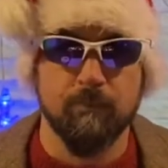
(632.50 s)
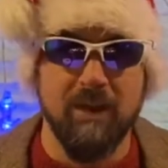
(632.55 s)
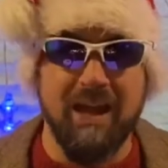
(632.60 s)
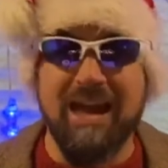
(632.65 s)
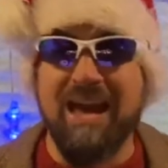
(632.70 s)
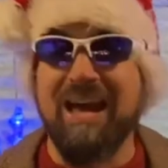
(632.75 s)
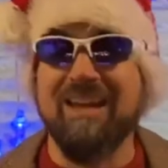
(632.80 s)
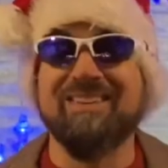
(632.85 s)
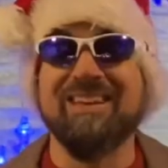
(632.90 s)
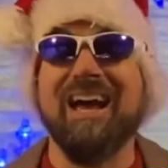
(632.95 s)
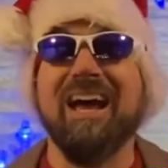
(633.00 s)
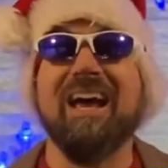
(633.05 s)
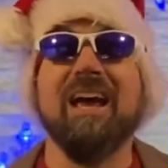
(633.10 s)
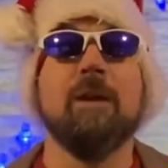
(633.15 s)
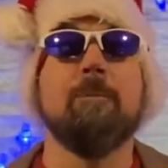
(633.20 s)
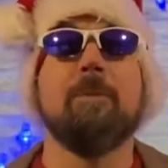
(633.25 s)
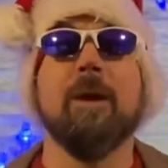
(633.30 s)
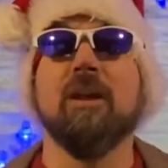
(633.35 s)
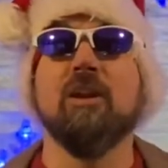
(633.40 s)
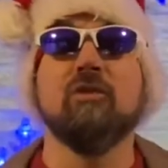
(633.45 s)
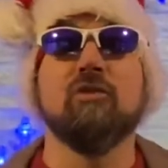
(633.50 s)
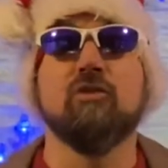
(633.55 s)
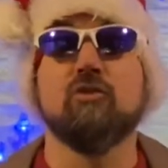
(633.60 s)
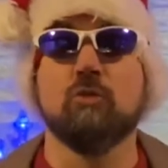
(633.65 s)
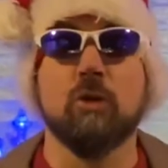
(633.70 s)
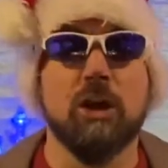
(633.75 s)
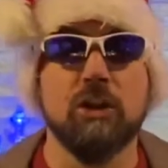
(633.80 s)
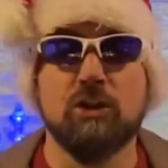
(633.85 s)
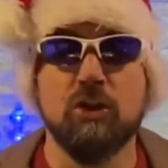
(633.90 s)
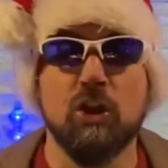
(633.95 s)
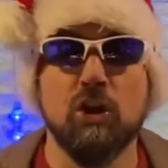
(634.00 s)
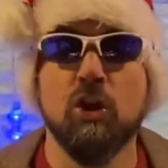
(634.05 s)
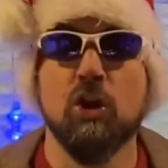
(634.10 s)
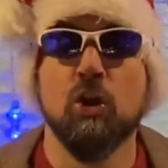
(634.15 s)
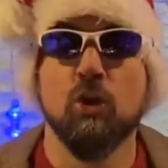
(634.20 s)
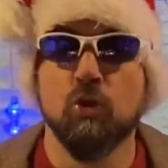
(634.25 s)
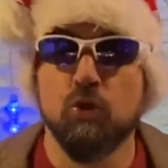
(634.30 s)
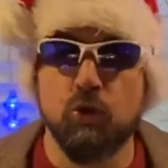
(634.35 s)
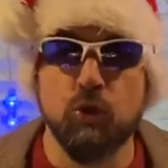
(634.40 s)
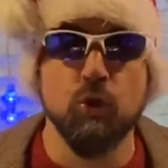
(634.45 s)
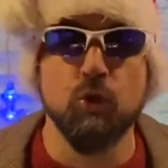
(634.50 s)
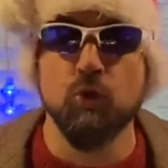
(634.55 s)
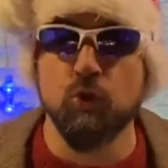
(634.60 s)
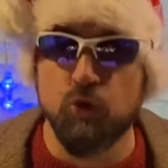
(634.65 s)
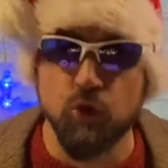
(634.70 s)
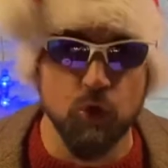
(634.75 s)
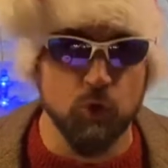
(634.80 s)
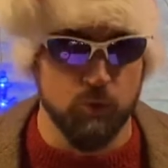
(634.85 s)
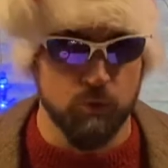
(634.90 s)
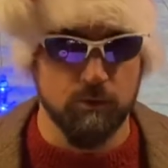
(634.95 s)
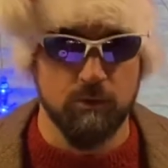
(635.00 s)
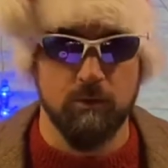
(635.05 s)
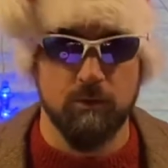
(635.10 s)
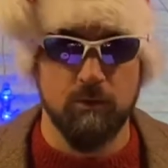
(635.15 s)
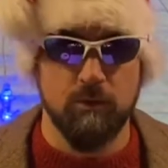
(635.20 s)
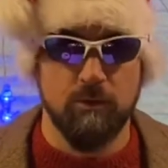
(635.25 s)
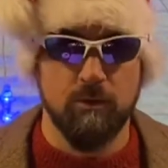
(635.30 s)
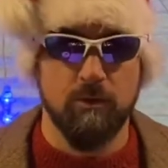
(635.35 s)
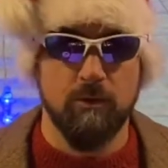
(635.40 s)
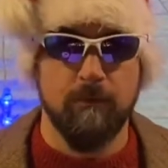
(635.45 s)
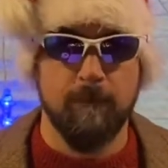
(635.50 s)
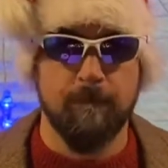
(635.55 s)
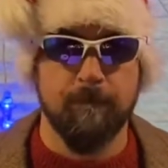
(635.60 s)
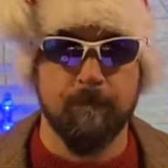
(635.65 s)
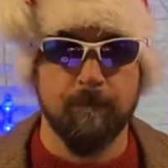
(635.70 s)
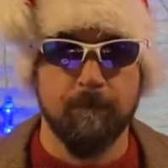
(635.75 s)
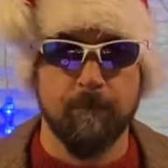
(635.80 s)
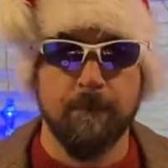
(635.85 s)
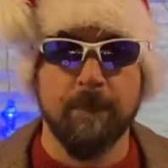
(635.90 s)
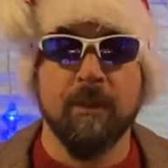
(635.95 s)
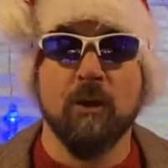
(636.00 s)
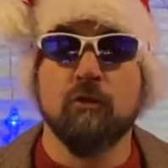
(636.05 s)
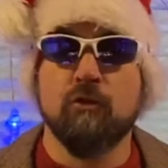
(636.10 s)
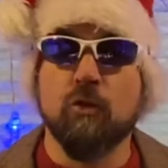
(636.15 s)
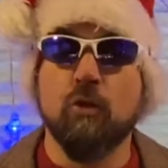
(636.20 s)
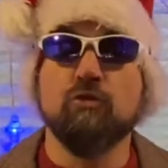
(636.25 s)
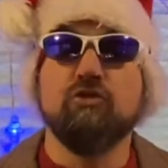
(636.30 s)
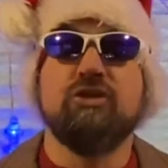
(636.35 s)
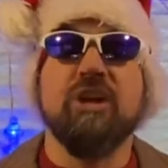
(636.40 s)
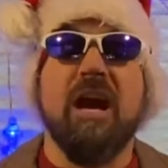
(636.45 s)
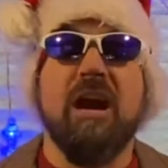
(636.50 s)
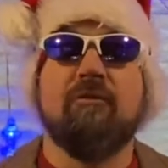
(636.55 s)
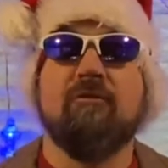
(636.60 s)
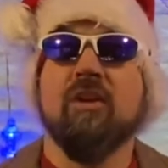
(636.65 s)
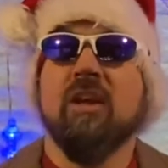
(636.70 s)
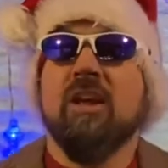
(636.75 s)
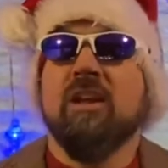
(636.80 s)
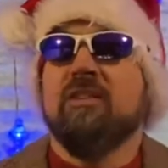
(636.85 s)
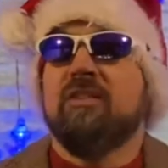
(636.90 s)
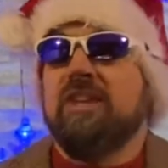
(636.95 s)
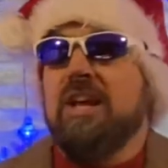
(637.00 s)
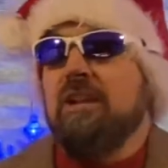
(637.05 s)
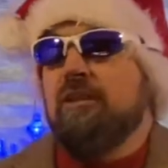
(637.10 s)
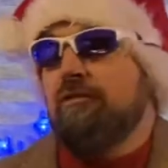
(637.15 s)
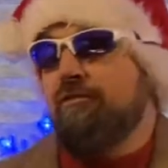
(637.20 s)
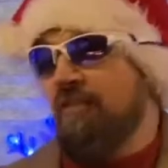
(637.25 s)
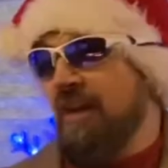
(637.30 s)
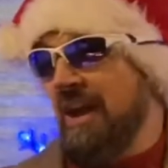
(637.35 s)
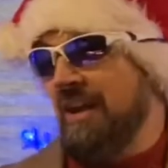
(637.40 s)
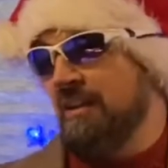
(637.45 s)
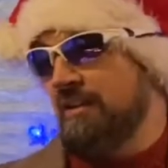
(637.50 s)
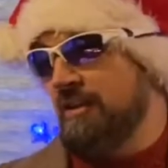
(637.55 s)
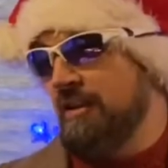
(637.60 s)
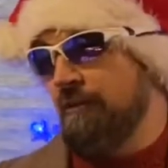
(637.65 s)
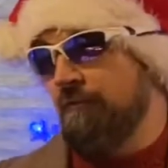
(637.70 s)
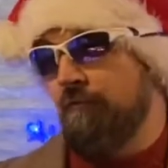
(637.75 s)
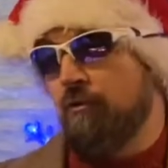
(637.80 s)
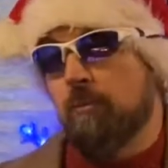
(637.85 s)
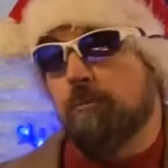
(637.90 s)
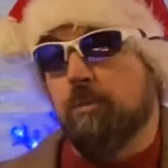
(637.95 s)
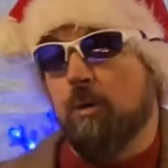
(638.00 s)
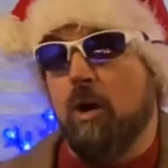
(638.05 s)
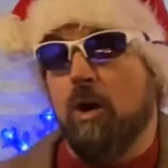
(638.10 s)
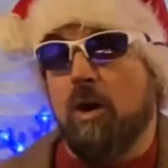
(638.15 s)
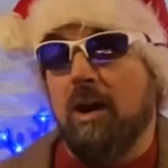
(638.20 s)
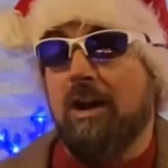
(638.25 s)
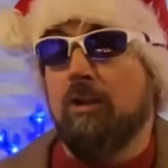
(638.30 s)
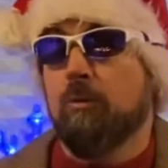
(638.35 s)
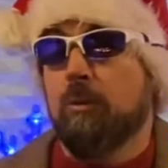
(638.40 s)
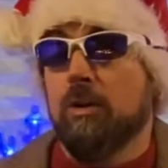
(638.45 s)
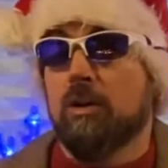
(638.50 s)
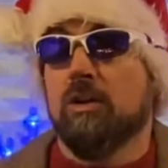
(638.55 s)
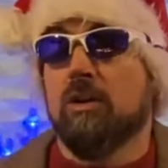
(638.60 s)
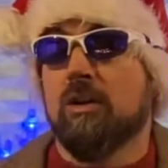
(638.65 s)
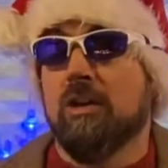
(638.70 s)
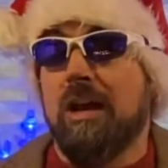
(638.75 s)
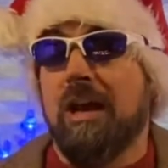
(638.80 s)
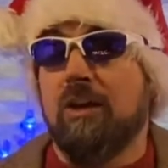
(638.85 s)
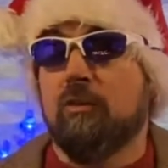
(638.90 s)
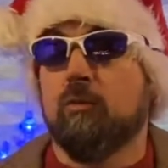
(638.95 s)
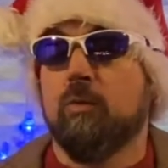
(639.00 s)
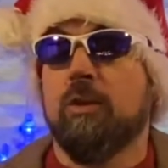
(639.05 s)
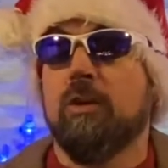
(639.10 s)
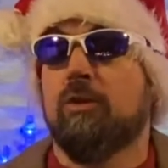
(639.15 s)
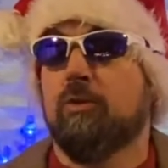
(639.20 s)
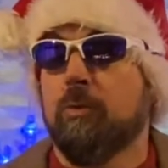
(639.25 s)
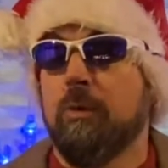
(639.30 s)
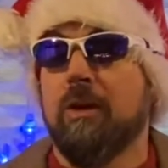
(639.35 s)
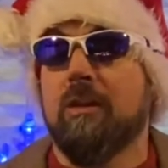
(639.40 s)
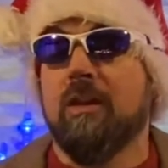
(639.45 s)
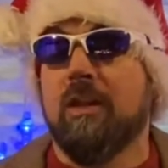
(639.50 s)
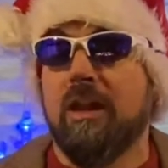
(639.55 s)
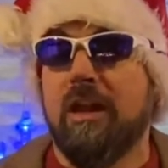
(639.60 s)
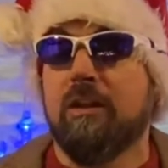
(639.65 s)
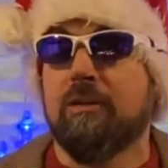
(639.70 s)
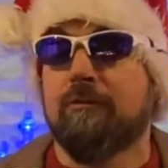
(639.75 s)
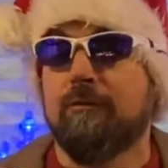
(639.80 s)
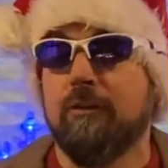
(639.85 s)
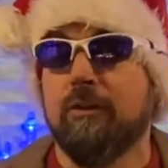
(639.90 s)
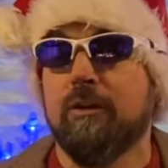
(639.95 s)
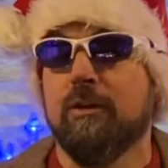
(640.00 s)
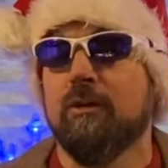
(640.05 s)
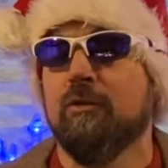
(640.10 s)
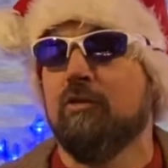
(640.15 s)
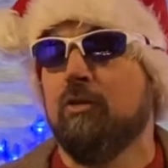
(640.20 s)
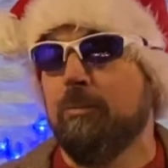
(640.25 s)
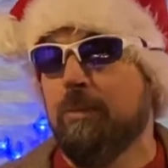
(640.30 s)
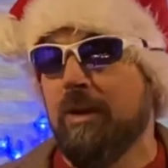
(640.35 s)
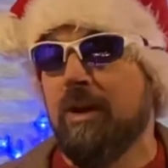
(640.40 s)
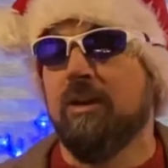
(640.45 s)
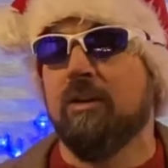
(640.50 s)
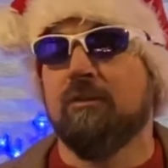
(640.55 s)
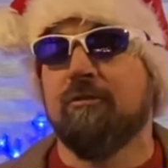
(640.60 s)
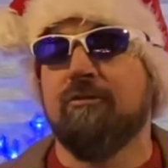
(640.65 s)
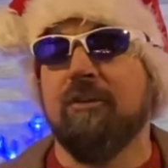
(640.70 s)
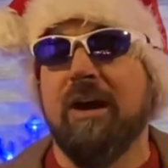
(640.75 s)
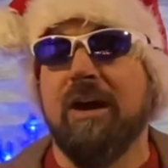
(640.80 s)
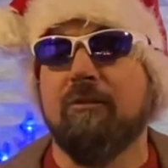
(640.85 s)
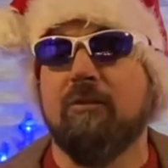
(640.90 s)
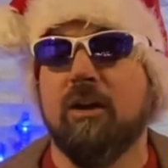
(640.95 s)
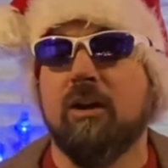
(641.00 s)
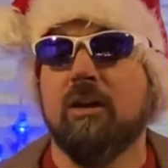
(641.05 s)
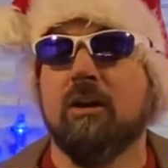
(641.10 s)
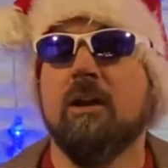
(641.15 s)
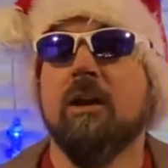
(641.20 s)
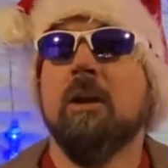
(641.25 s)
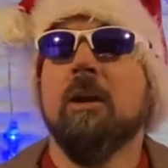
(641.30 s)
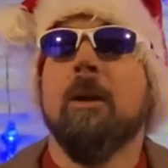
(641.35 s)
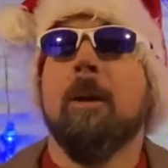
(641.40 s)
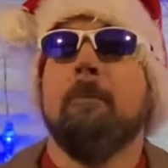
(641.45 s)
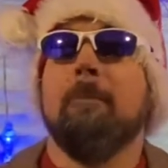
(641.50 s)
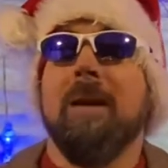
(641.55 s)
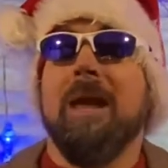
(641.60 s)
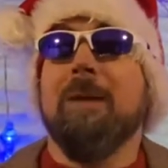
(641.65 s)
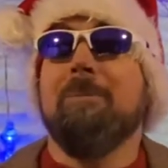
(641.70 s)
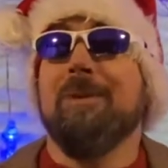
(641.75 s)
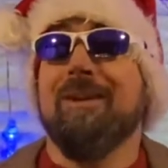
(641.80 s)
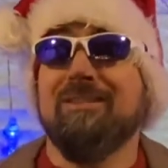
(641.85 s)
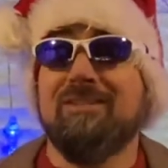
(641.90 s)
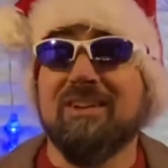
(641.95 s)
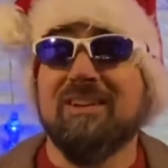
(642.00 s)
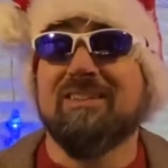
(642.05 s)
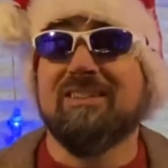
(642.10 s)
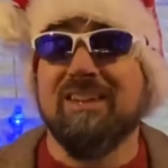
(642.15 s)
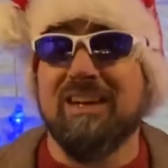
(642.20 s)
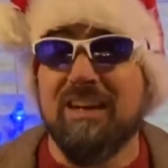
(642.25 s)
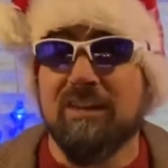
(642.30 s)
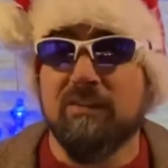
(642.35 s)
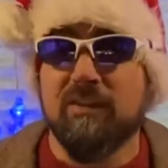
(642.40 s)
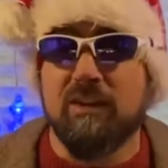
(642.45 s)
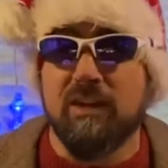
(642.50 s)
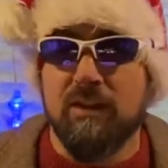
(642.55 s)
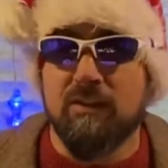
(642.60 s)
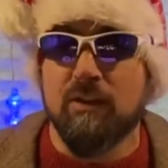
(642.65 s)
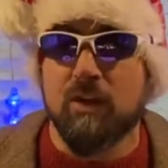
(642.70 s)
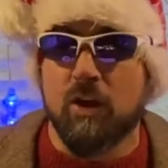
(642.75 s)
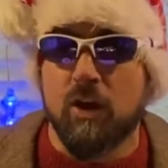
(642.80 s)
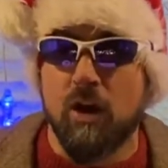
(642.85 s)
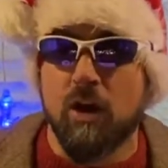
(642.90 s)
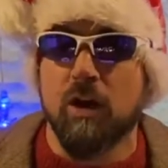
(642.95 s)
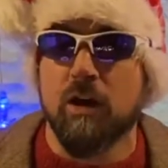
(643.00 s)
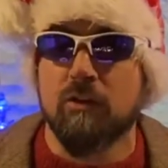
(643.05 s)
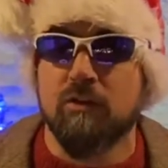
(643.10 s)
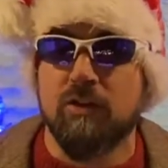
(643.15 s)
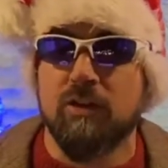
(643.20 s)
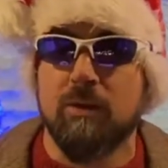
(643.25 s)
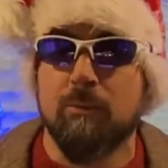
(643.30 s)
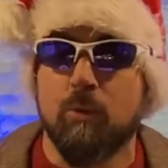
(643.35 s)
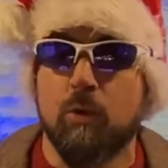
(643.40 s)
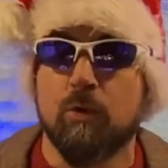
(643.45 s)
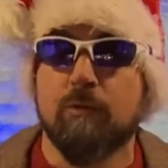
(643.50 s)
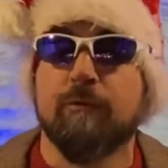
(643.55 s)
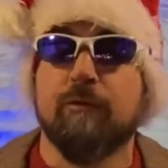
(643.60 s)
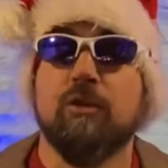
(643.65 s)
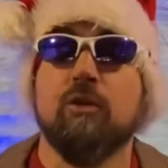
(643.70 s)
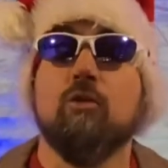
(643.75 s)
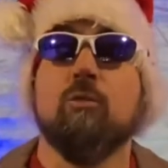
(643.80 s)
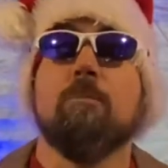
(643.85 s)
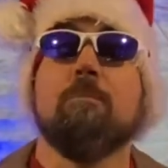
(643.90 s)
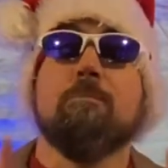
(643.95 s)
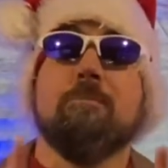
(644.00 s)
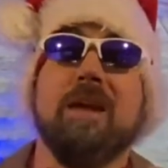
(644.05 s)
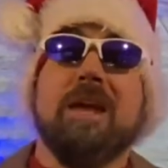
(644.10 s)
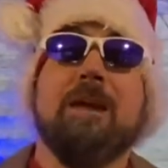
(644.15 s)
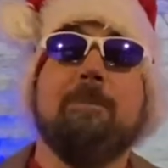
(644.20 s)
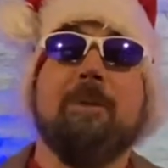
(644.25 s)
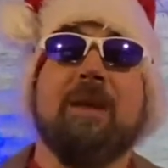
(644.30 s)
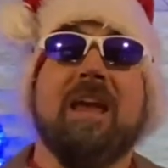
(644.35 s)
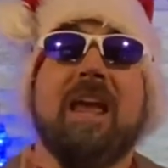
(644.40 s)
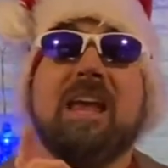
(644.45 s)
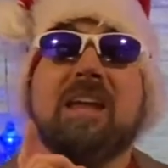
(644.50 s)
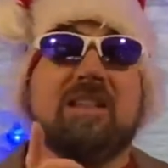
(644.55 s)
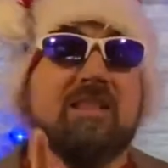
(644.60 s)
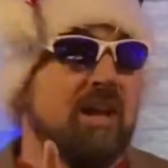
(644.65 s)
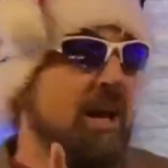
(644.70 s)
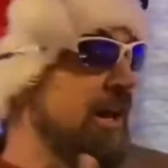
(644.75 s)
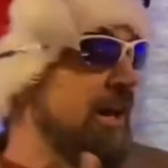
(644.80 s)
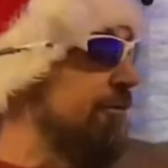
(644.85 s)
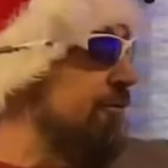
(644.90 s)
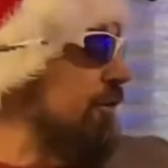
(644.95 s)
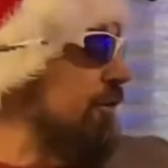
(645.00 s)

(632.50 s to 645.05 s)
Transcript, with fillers: as I had been instructed to do. So, Jeff, since fantasy football, as we learned last week, three of the last four years you've been under 500, maybe just isn't in the cards anymore for you. Maybe a life